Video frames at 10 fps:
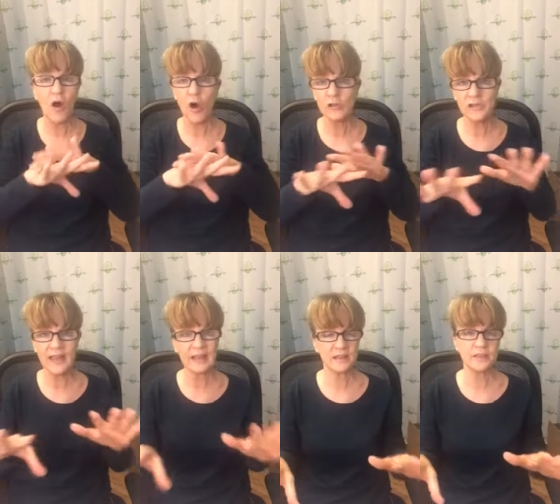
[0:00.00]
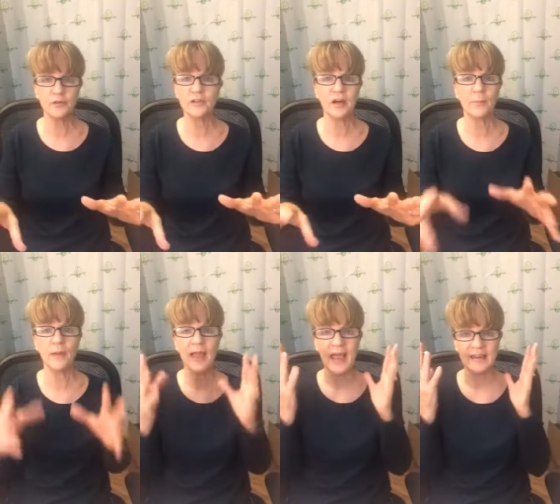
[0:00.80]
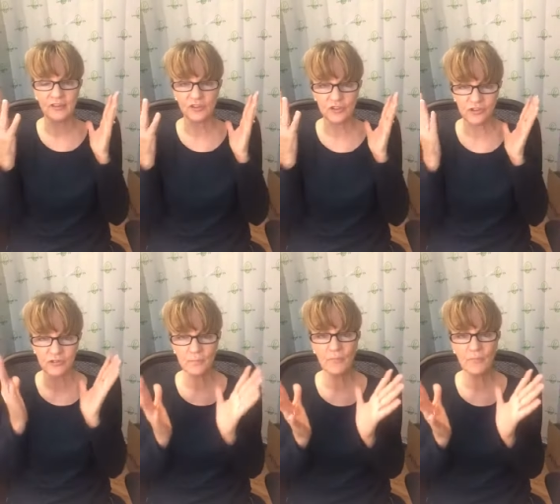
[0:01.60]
All of that cleared up. And it's just